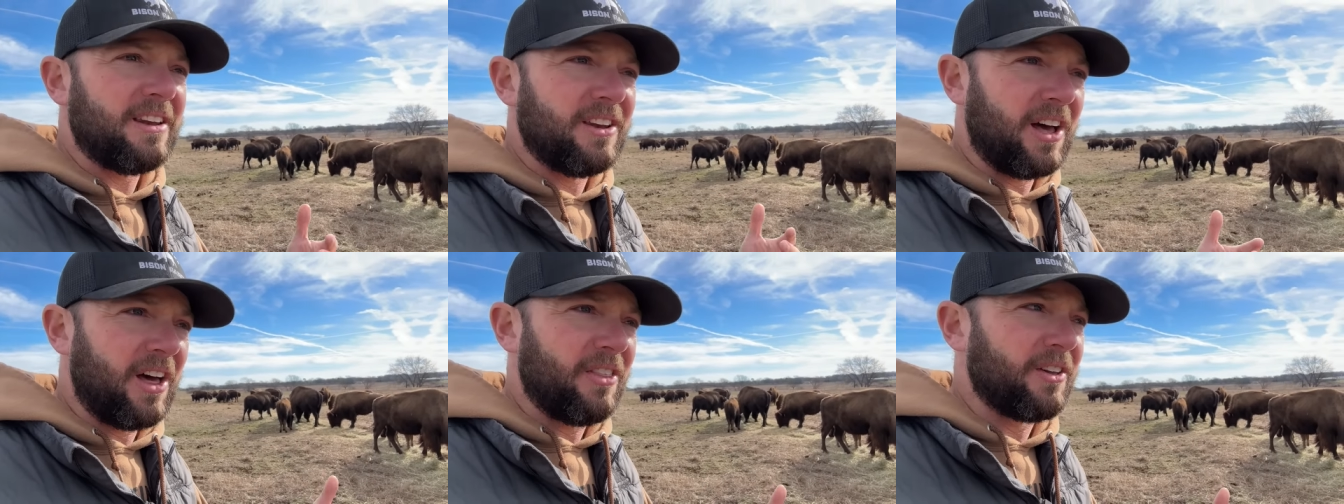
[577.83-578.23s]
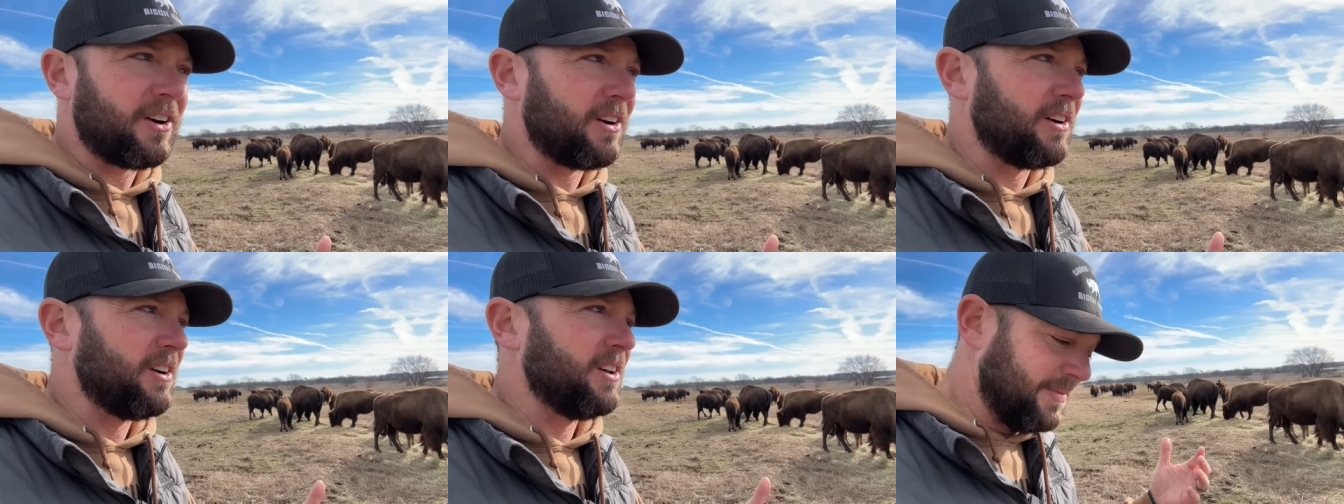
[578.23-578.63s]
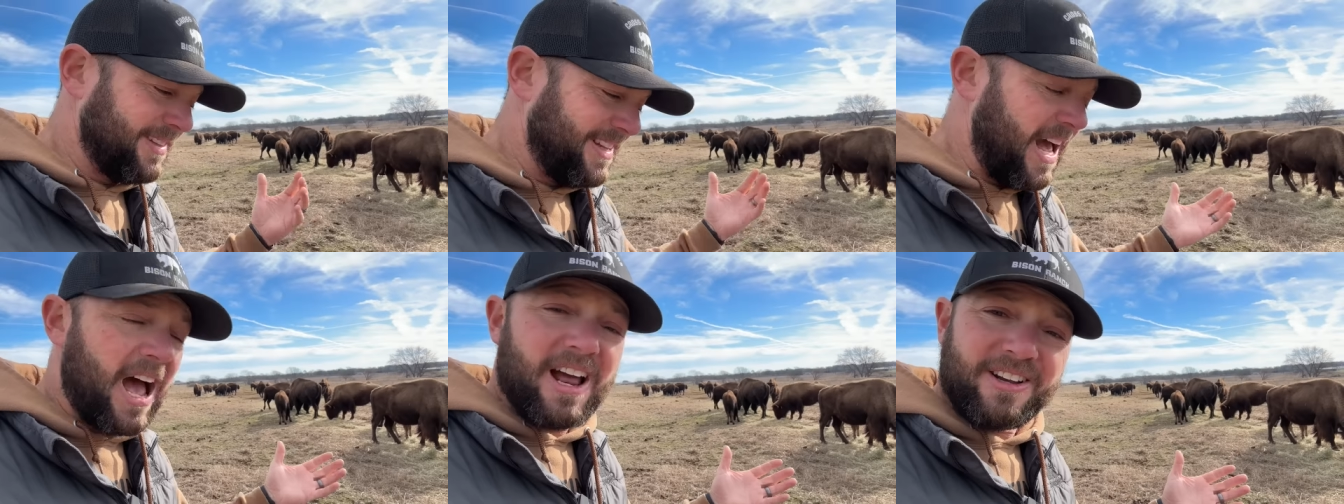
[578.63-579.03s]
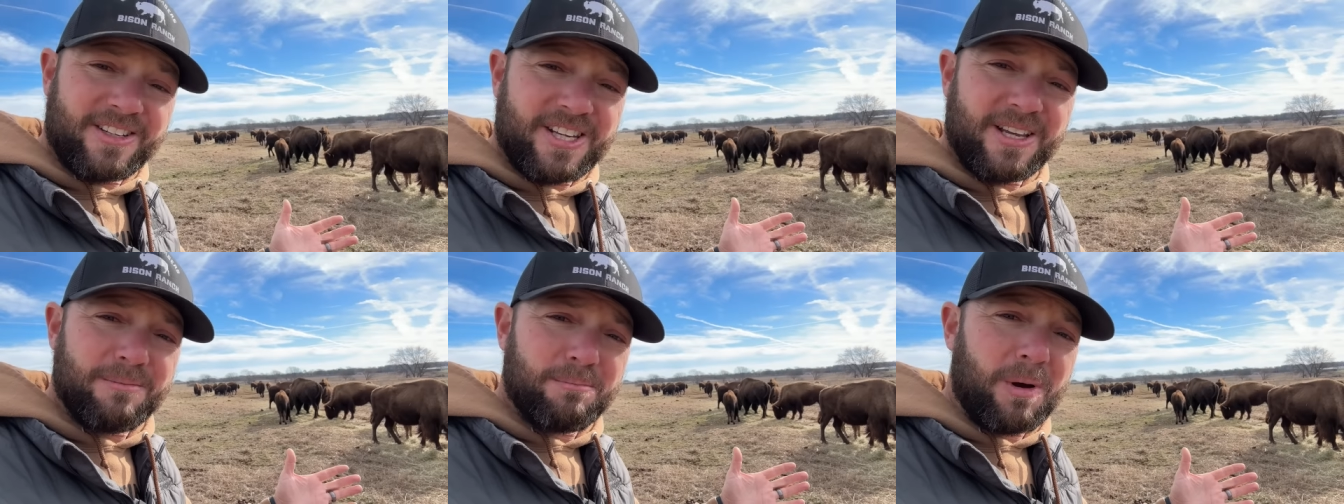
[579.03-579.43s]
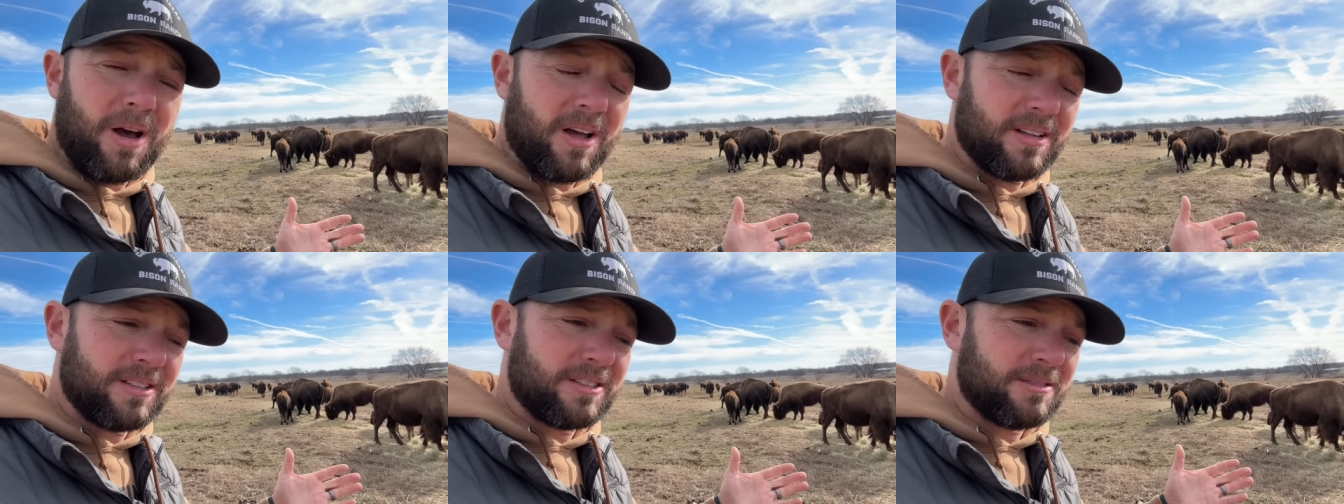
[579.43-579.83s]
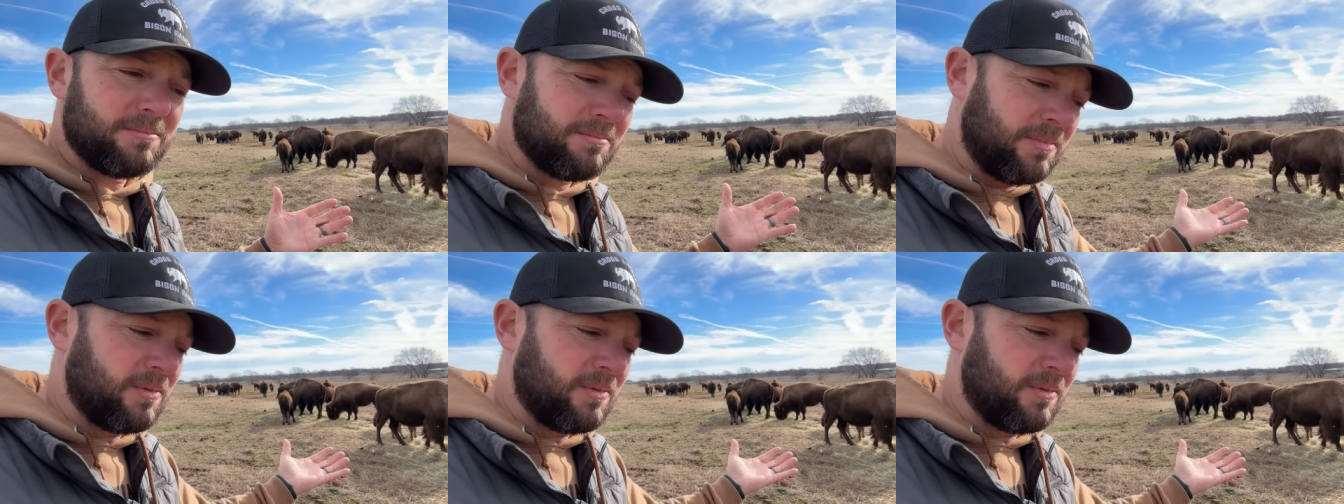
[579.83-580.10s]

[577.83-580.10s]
another nine, ten months,